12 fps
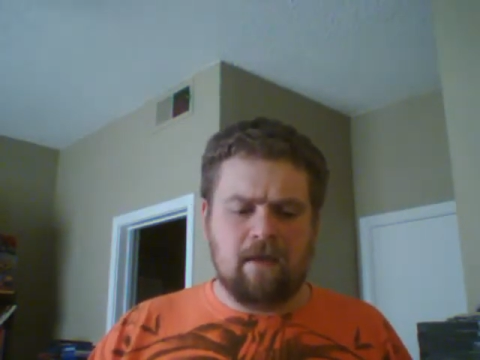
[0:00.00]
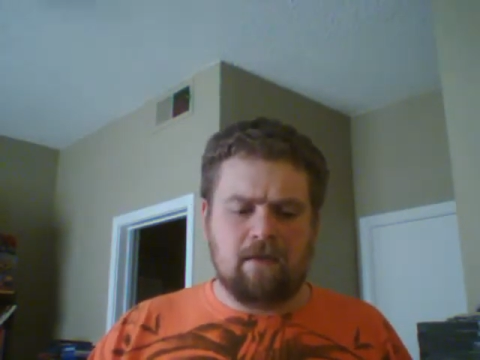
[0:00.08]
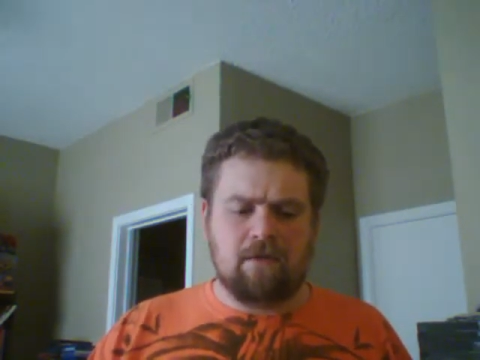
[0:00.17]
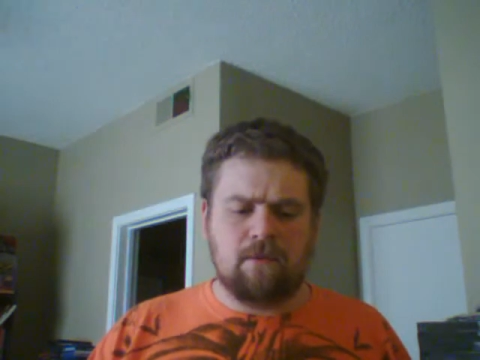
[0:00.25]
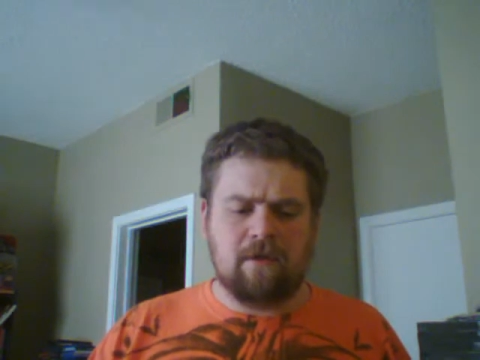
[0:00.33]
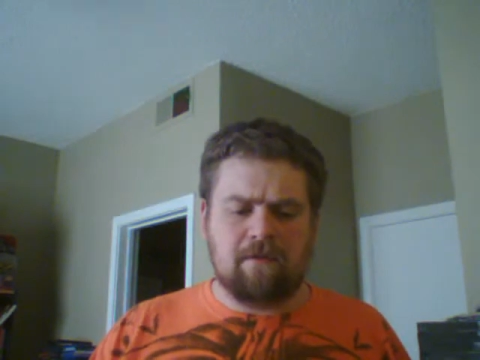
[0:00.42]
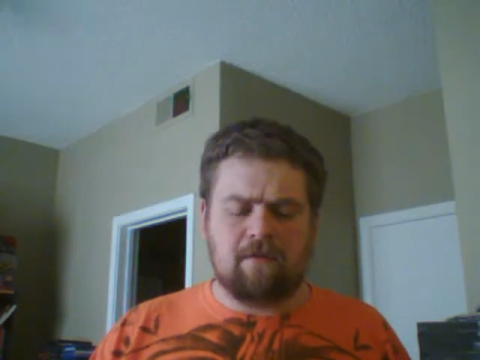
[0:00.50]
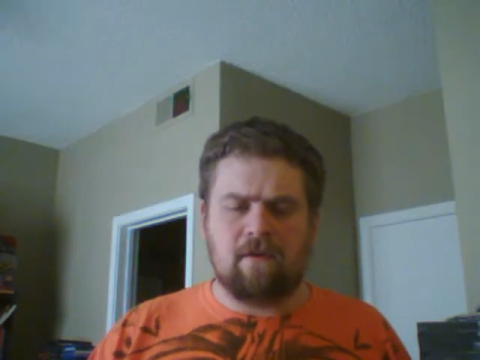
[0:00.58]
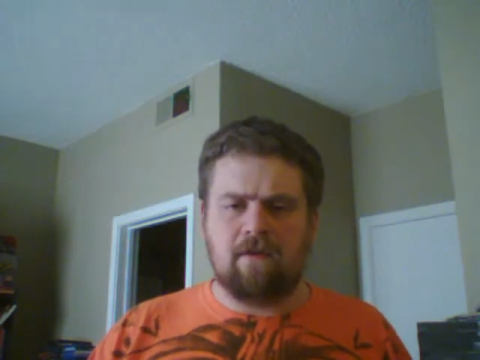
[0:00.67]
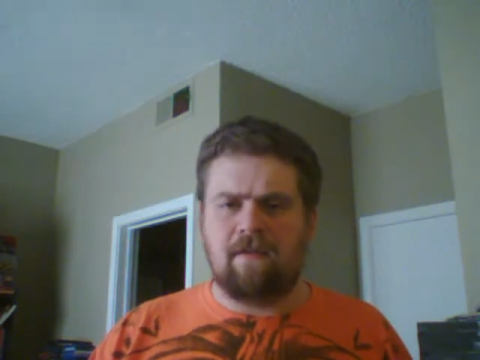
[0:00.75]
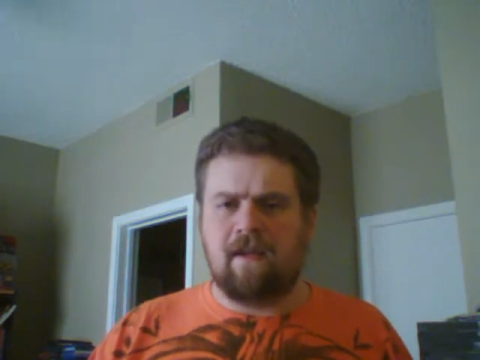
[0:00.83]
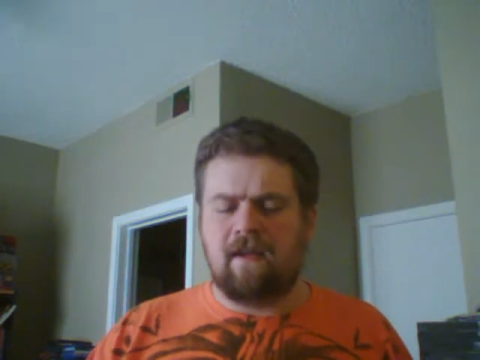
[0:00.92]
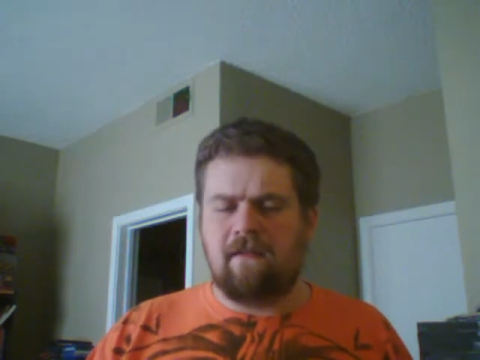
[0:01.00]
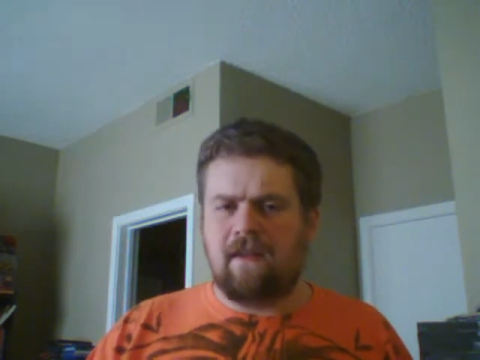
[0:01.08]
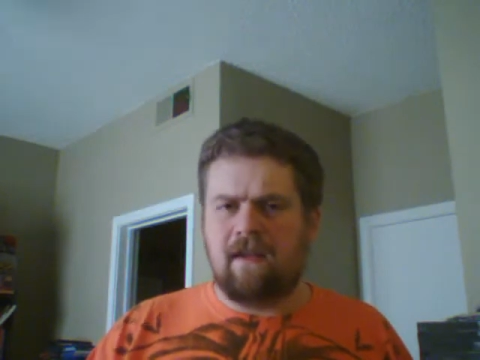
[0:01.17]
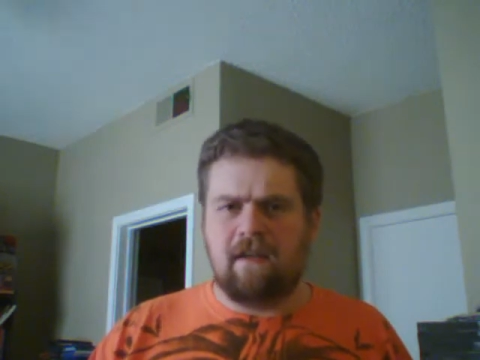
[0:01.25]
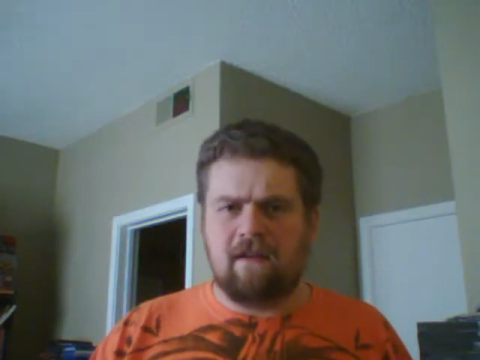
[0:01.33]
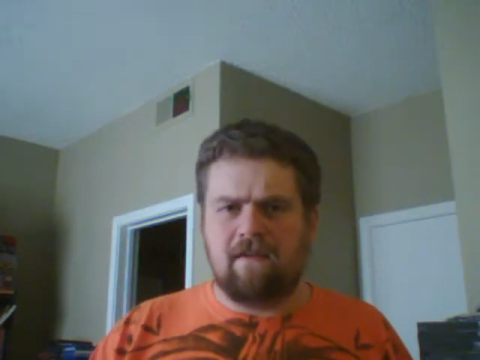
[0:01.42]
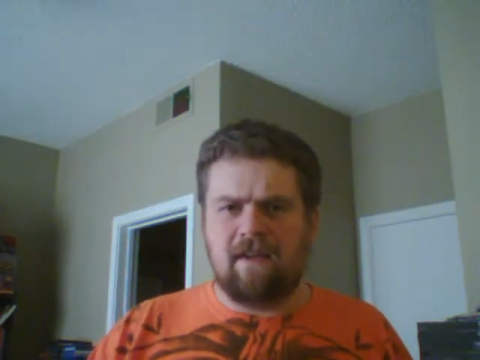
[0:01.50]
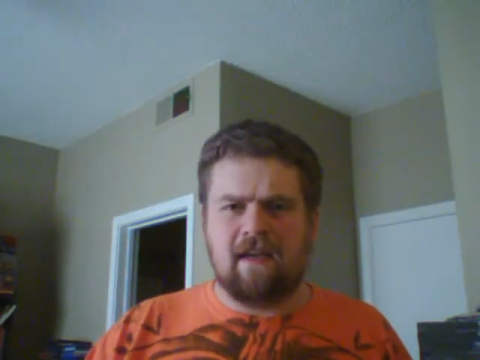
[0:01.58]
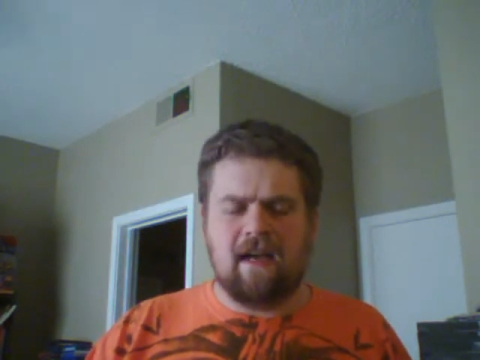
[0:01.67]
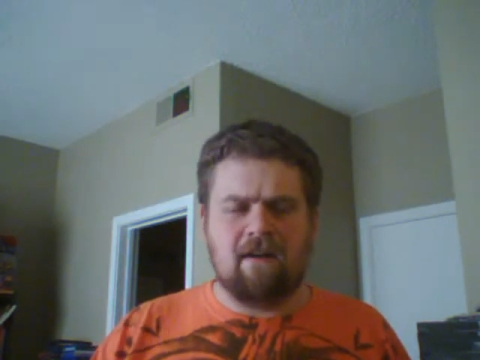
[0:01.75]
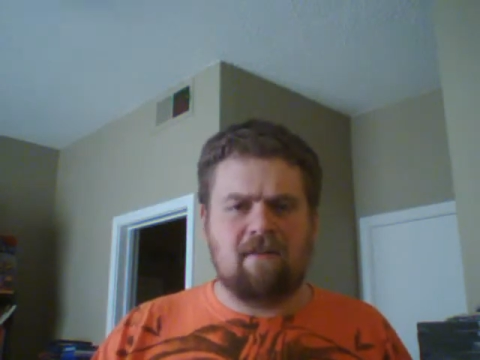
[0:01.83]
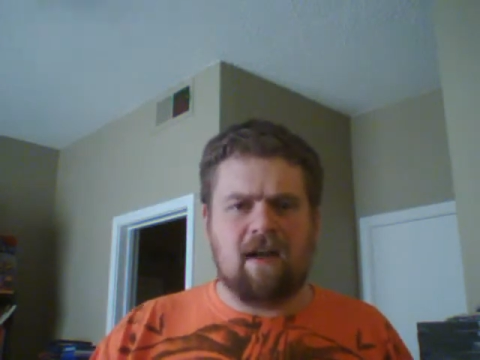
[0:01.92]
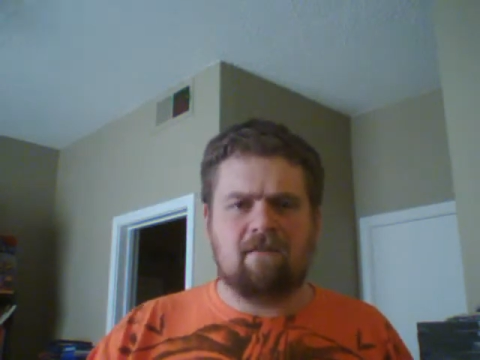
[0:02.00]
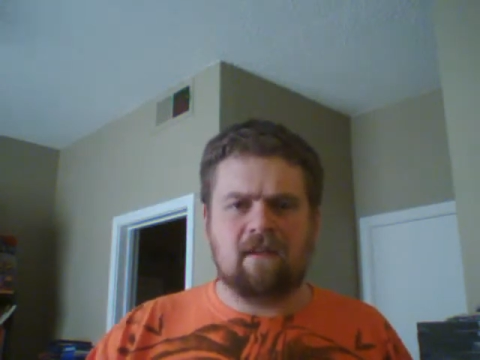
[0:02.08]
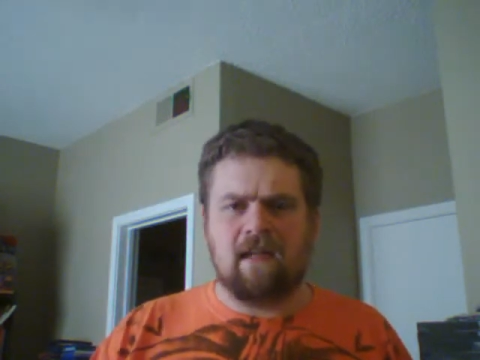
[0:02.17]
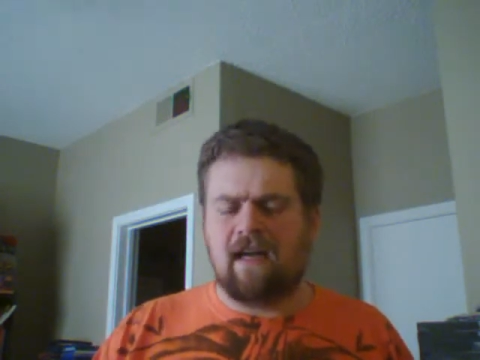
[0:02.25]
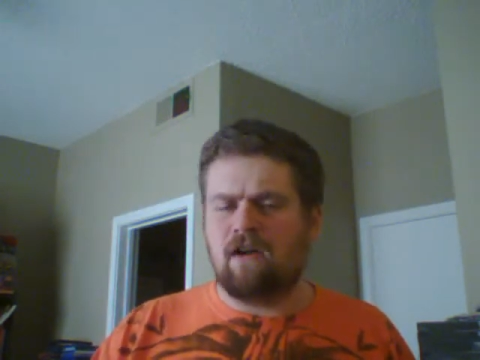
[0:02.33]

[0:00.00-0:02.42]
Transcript: in doing so, they, they they kind of have a lot